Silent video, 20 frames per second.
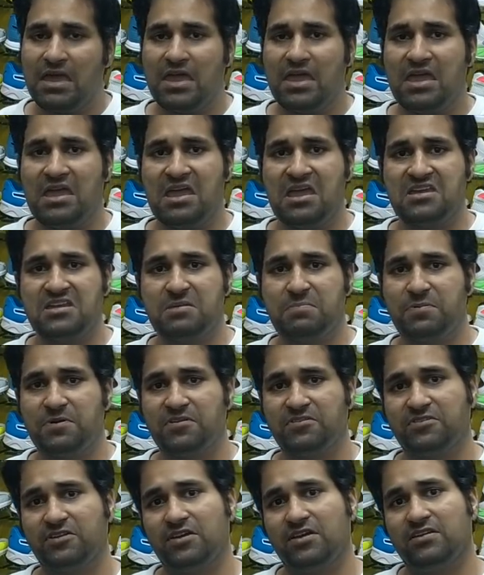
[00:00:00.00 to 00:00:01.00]

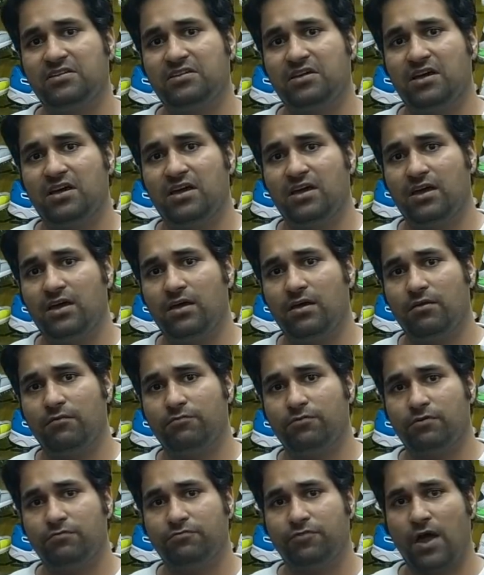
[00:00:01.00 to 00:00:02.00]
80%
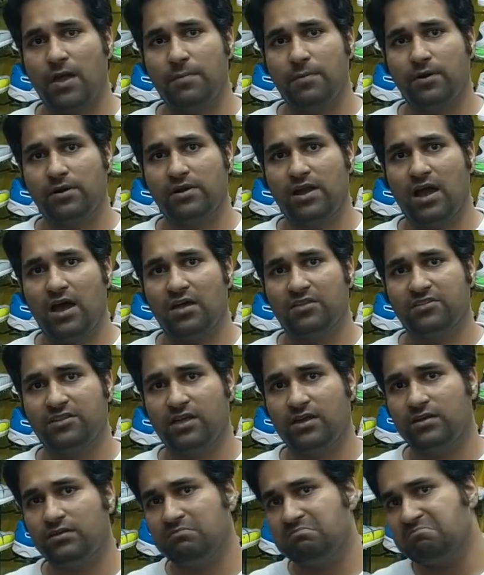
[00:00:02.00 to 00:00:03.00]
fiberglass
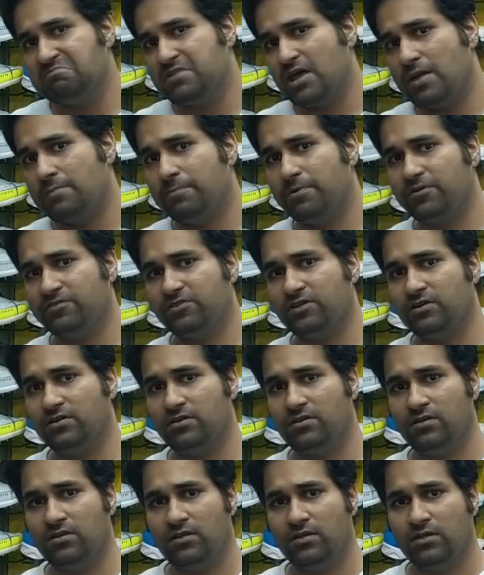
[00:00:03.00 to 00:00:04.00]
and 10%
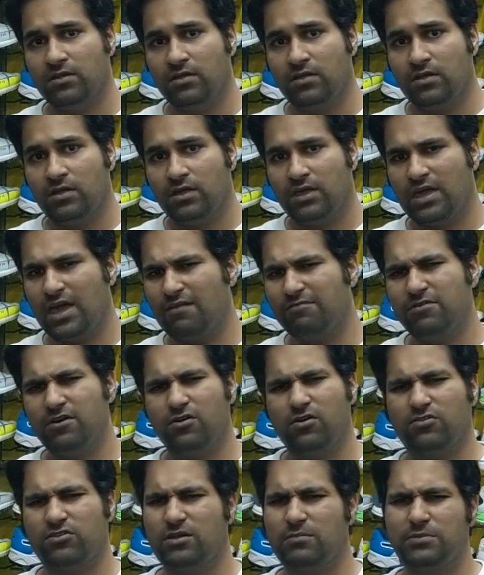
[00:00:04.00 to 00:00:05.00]

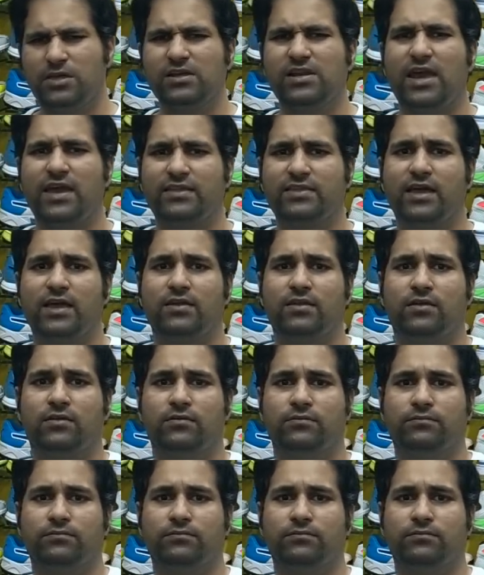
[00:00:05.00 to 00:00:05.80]
Kevlar or something like that.